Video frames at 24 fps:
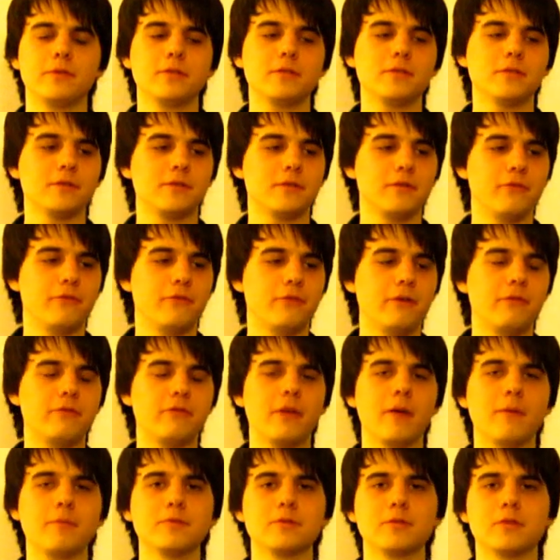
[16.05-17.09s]
This is the
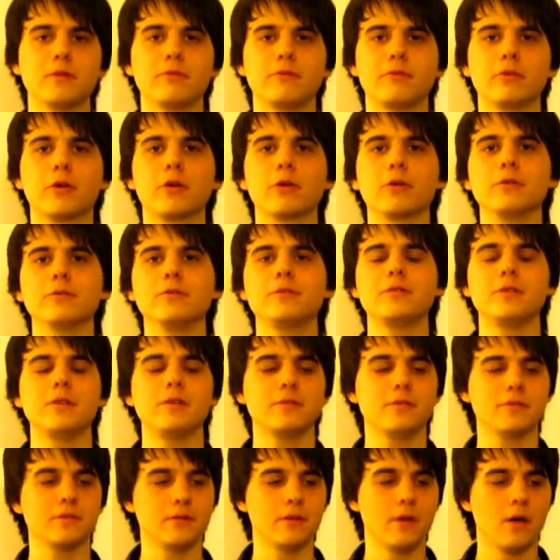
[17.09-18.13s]
5th episode of the current
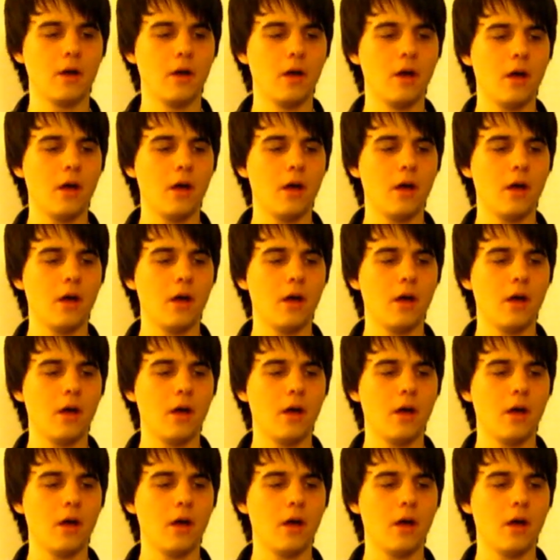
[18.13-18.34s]
season.